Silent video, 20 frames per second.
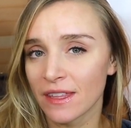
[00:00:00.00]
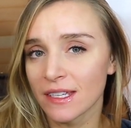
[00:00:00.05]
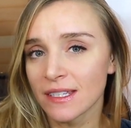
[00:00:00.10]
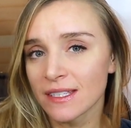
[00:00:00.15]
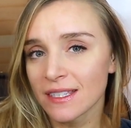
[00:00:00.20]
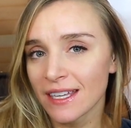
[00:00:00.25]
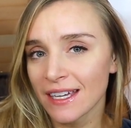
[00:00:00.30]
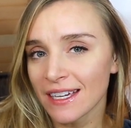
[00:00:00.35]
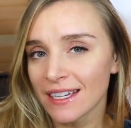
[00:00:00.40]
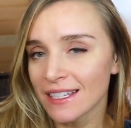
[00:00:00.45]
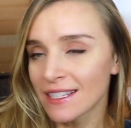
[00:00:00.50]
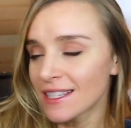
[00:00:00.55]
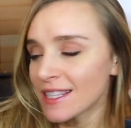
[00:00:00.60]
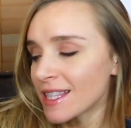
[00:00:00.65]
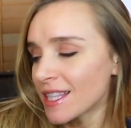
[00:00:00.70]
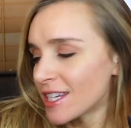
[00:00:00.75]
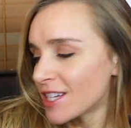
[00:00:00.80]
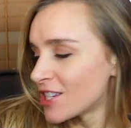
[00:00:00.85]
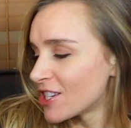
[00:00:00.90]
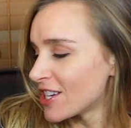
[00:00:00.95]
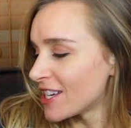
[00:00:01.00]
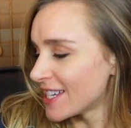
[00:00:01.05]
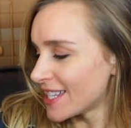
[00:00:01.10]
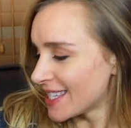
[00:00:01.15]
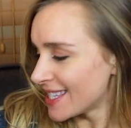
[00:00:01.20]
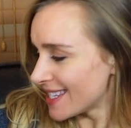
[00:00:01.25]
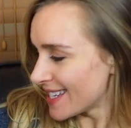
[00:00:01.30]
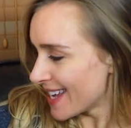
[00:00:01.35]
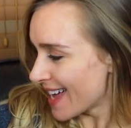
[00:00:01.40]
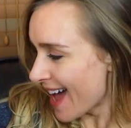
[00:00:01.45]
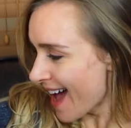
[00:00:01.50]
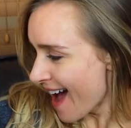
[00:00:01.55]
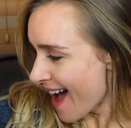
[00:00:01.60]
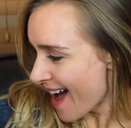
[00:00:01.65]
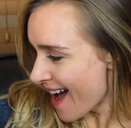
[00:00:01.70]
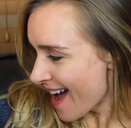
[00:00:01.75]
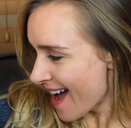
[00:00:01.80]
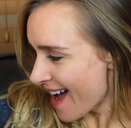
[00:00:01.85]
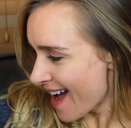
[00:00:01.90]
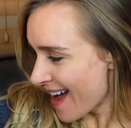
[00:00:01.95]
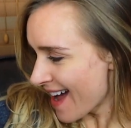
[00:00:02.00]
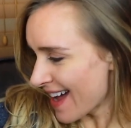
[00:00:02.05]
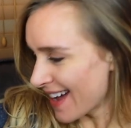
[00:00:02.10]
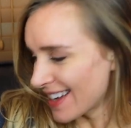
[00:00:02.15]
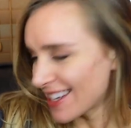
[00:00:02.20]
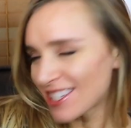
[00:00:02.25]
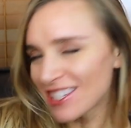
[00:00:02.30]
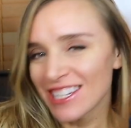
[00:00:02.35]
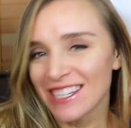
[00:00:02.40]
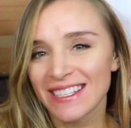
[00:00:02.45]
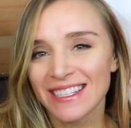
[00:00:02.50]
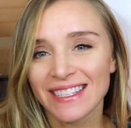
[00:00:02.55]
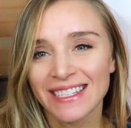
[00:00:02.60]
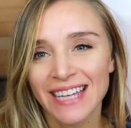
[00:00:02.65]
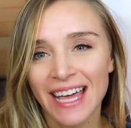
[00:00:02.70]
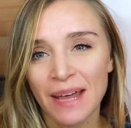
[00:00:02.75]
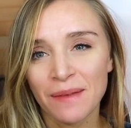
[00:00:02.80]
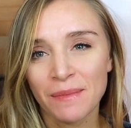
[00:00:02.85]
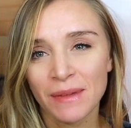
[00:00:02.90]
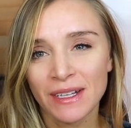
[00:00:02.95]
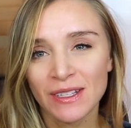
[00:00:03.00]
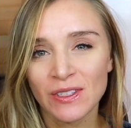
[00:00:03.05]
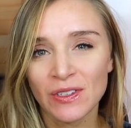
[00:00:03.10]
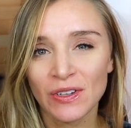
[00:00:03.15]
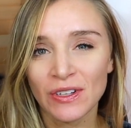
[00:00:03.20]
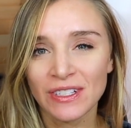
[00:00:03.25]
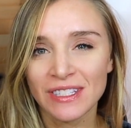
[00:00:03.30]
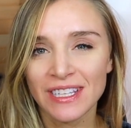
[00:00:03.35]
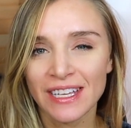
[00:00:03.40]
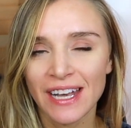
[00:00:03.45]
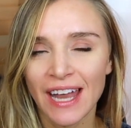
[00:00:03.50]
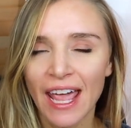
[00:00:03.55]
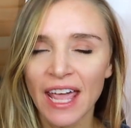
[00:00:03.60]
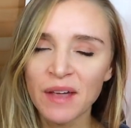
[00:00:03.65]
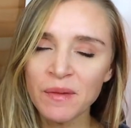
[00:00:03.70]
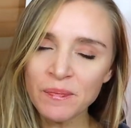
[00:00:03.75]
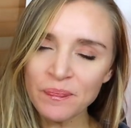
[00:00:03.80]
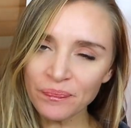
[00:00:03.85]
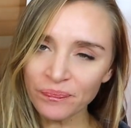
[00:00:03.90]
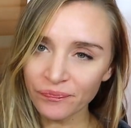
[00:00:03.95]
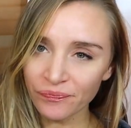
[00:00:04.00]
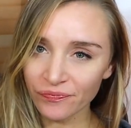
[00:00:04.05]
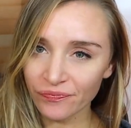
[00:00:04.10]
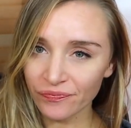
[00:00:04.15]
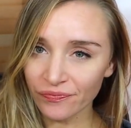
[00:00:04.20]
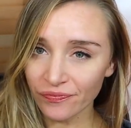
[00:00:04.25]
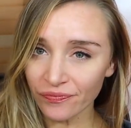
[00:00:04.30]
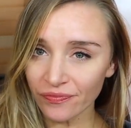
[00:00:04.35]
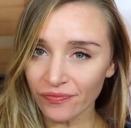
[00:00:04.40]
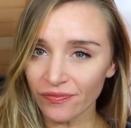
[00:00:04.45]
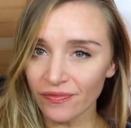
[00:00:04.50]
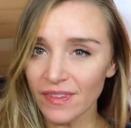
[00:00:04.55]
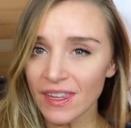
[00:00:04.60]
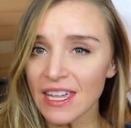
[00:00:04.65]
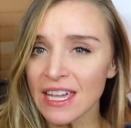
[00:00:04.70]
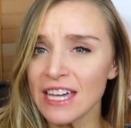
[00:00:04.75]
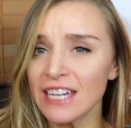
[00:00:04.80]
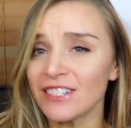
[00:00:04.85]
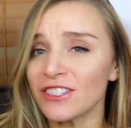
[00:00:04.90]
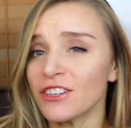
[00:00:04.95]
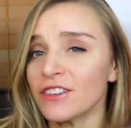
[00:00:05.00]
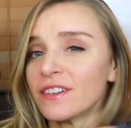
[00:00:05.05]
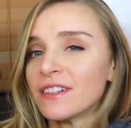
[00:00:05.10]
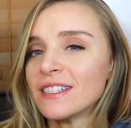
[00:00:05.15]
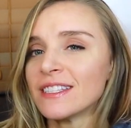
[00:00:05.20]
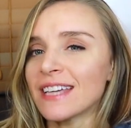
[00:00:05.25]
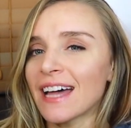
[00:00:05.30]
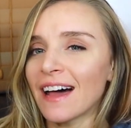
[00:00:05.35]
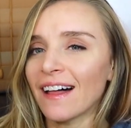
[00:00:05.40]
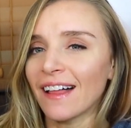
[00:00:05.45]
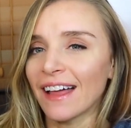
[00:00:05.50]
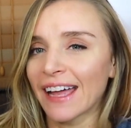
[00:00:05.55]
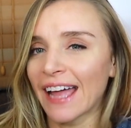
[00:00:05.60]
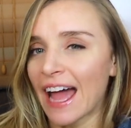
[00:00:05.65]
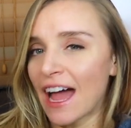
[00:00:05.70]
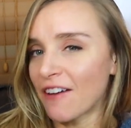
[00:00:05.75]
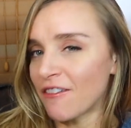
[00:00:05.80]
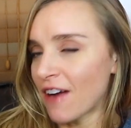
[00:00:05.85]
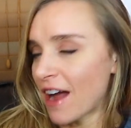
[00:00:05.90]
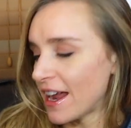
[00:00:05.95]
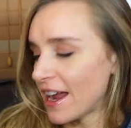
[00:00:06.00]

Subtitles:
the 6th. She is 10 months old today. As you can tell, I got